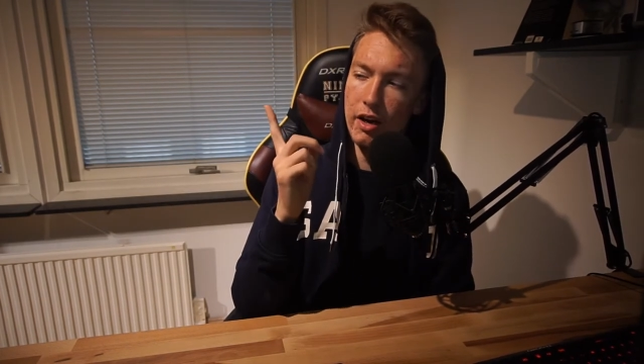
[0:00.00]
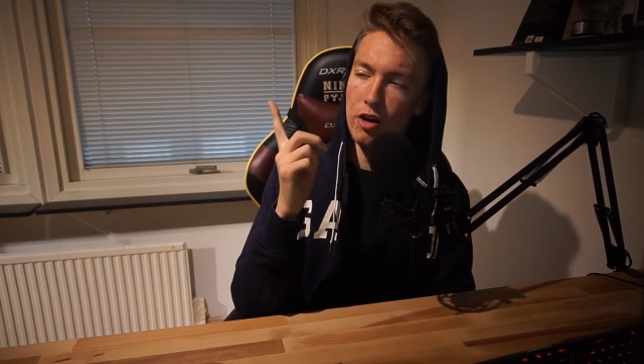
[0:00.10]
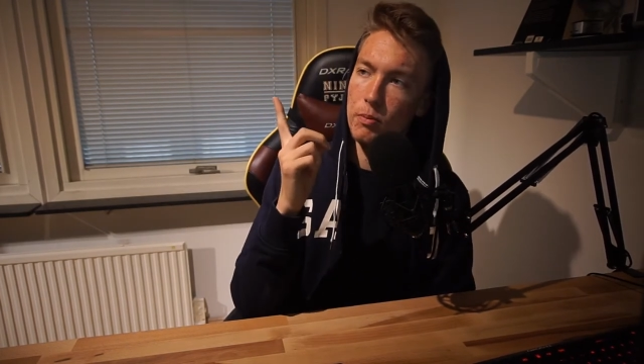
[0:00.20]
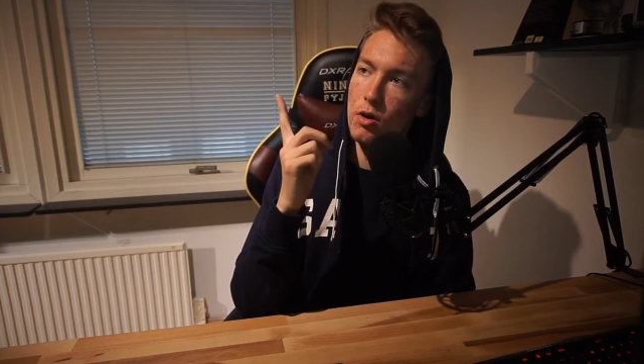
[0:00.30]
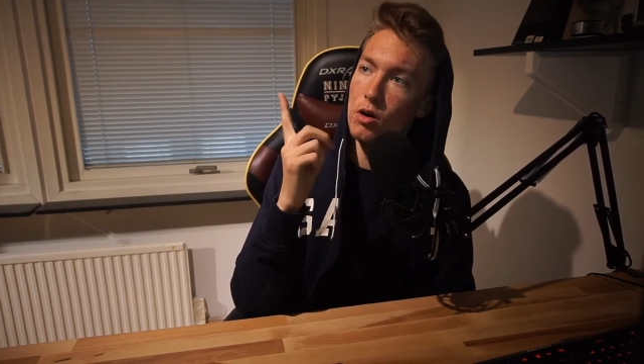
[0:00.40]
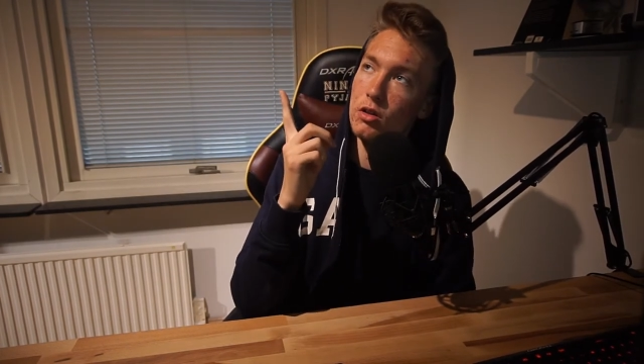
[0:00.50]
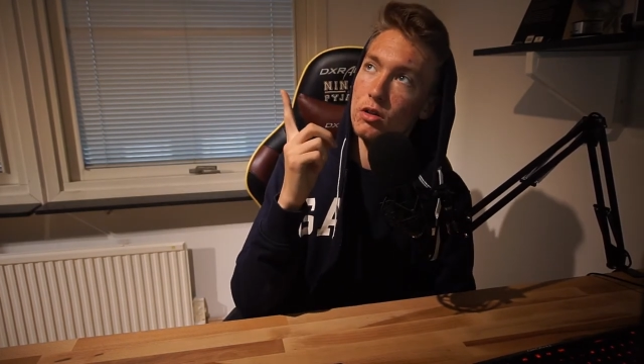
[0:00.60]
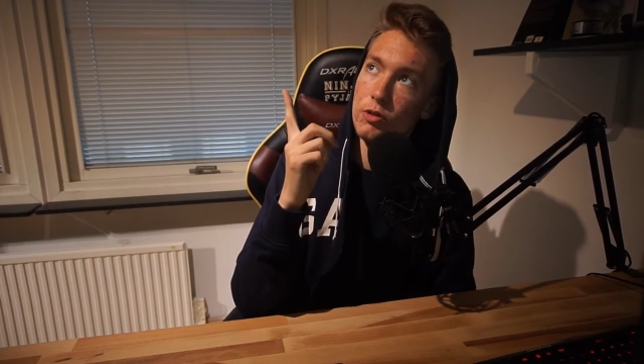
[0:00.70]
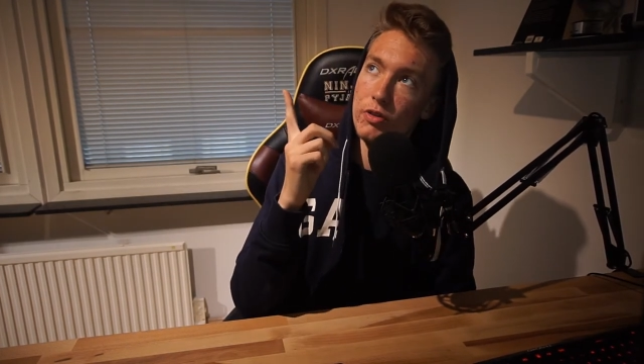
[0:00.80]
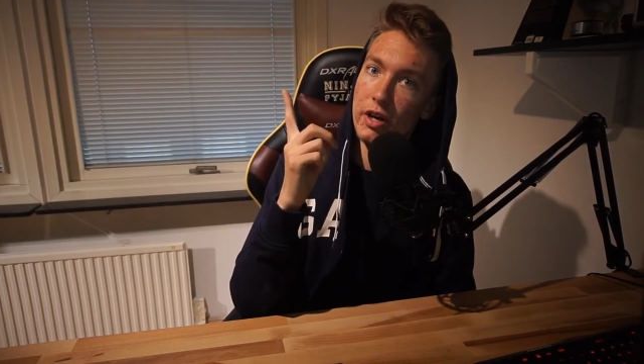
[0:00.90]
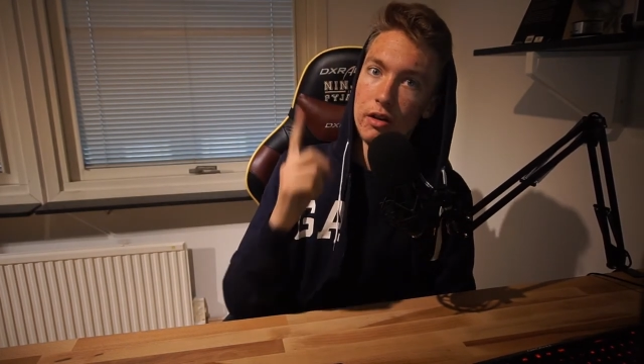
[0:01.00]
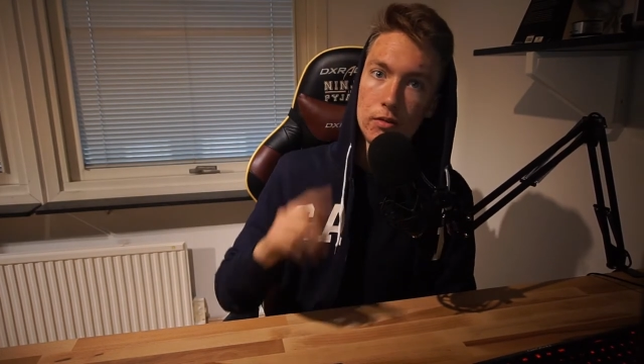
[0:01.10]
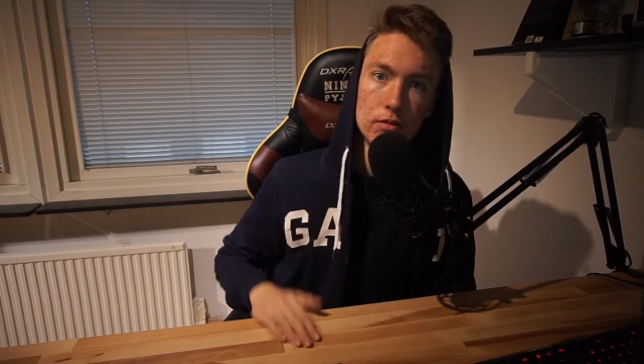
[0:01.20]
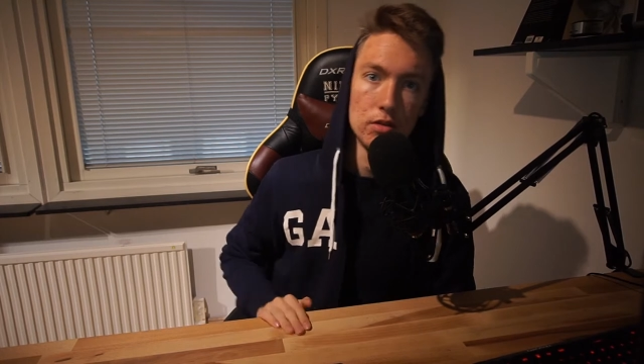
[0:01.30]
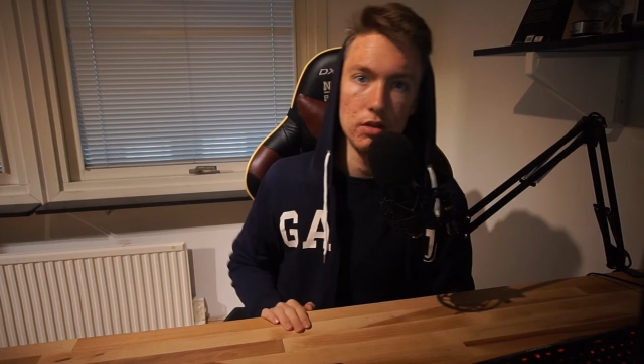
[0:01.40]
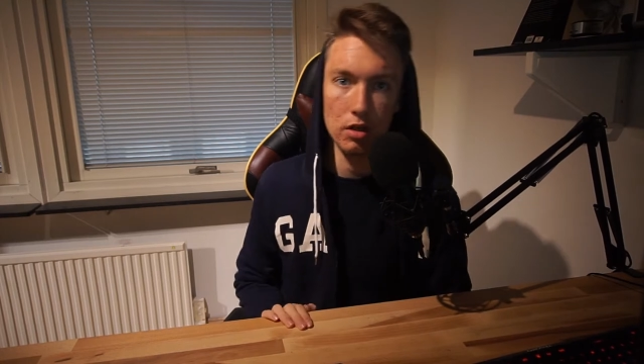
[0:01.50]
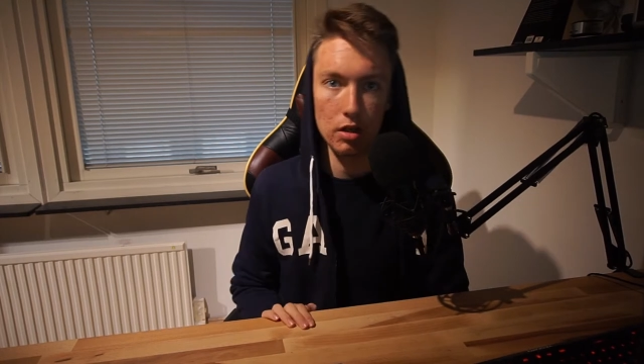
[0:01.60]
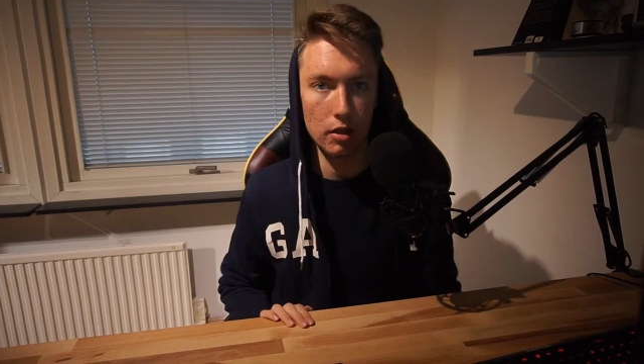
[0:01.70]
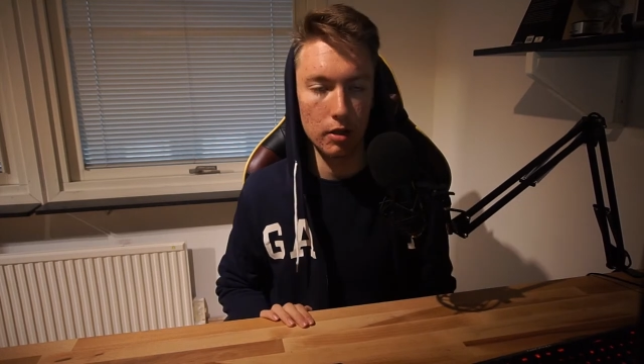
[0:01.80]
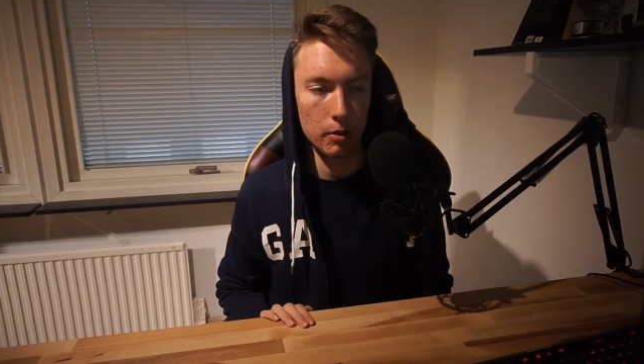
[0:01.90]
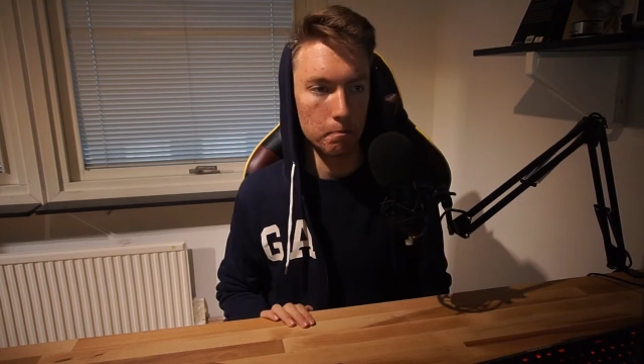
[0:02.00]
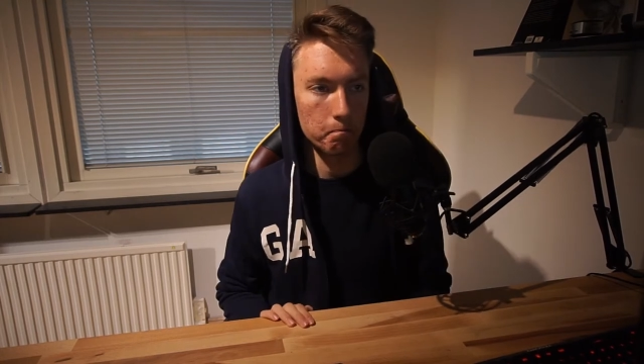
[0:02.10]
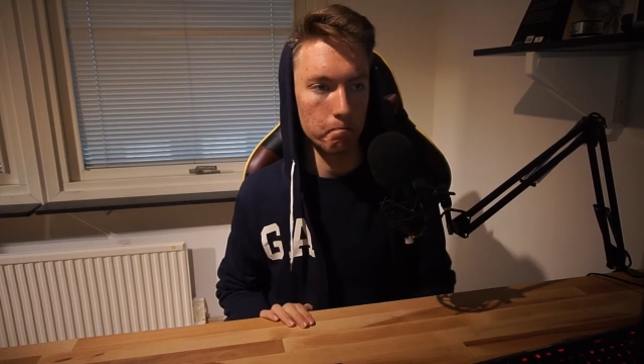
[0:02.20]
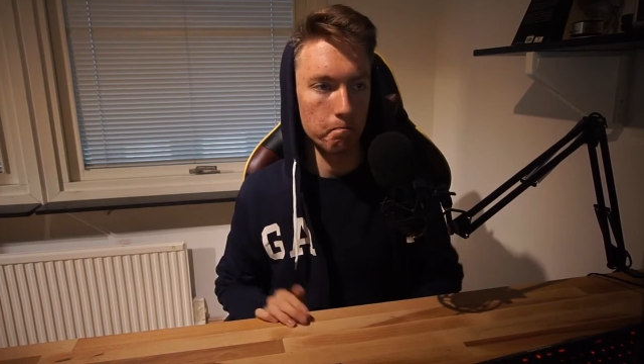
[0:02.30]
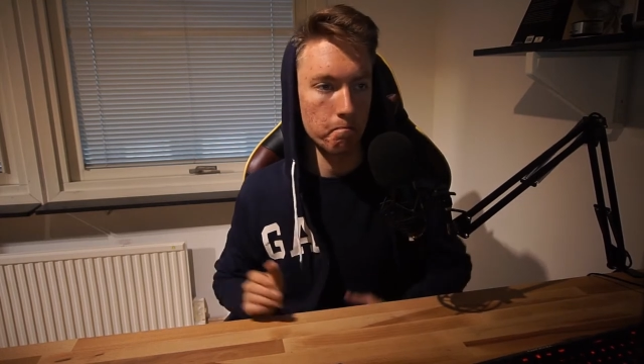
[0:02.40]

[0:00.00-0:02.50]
kind of Paul over there. Um,